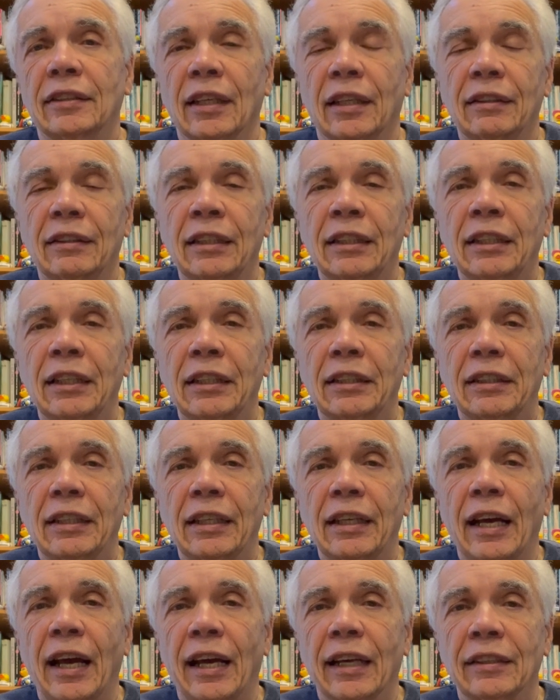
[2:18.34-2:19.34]
and
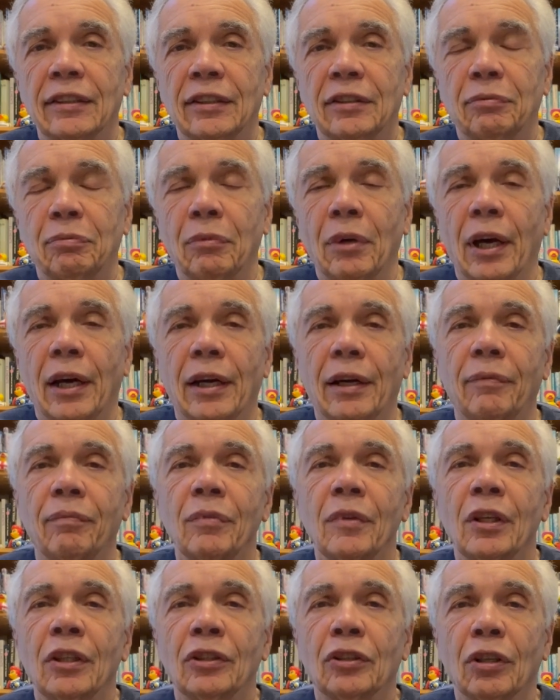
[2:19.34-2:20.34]
DDT has uh,
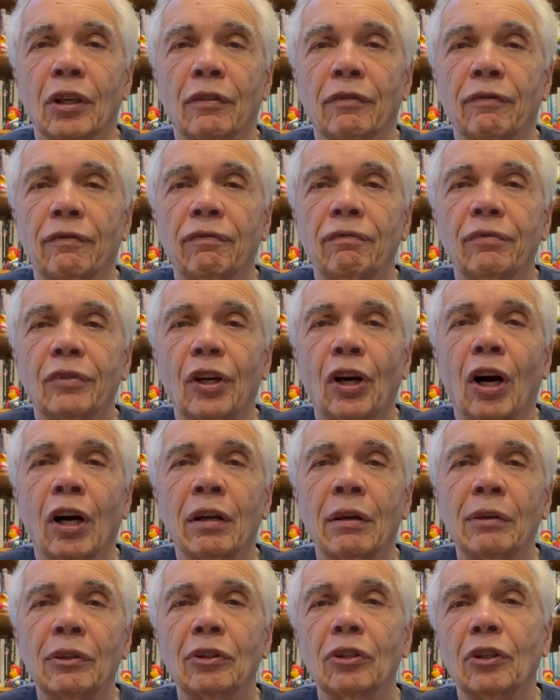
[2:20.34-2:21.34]
sort of gone
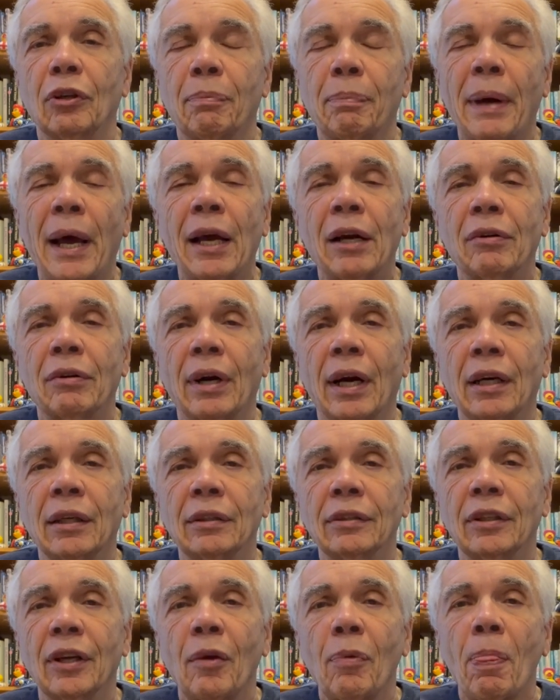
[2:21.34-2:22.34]
into the
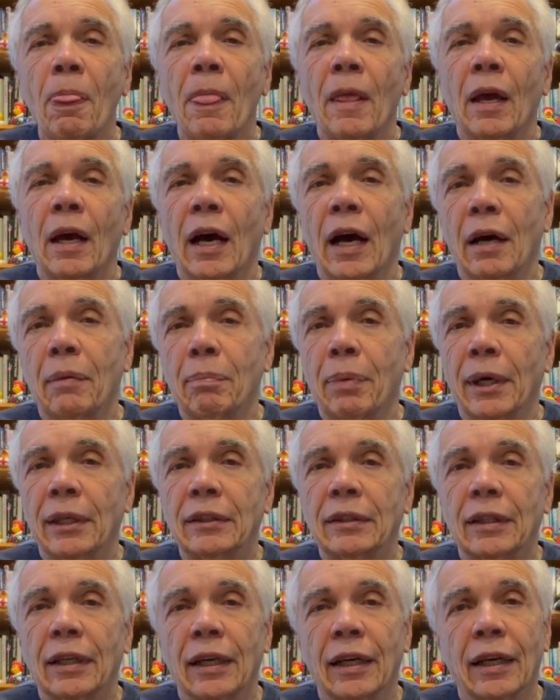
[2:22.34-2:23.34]
background, uh, but
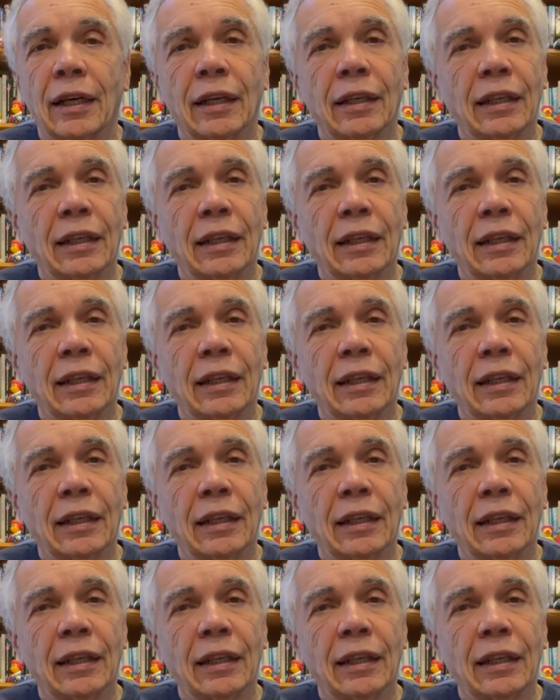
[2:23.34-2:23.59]
uh,